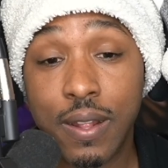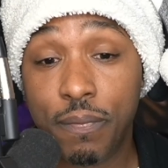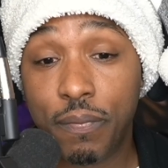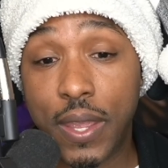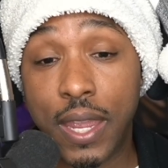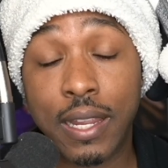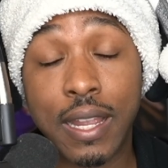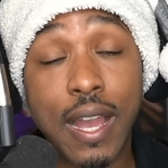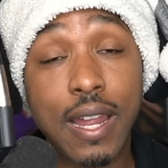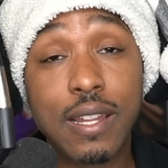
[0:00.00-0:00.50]

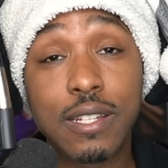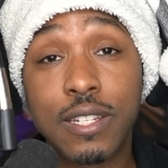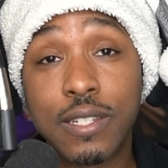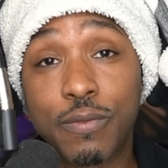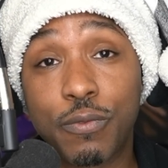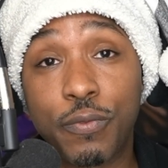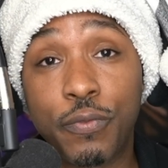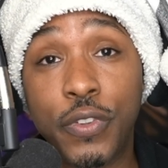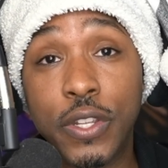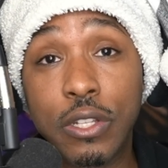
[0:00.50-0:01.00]
And kind of
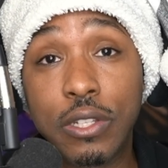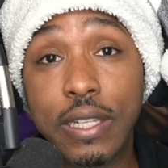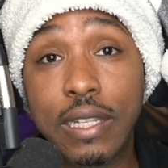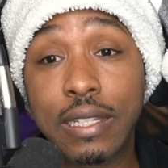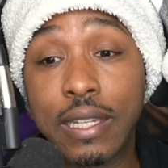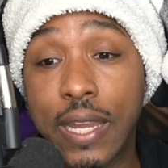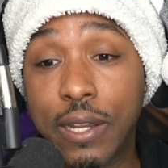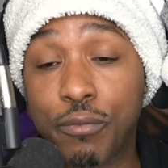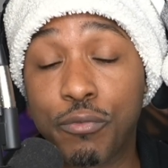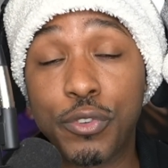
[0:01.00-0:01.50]
just
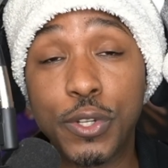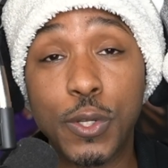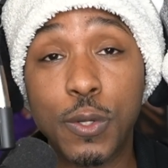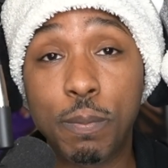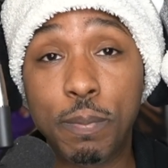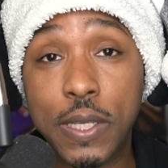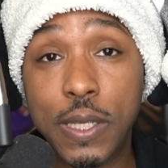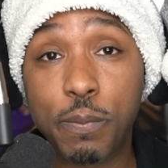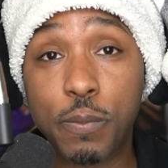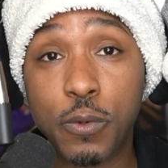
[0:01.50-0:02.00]
feeling like
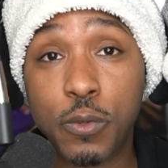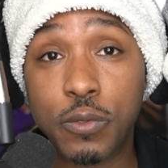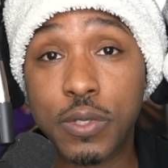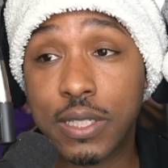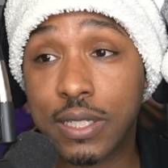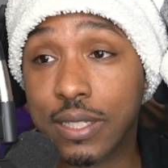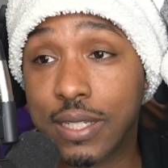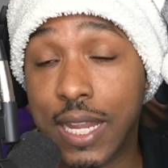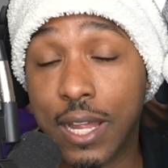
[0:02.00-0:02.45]
real people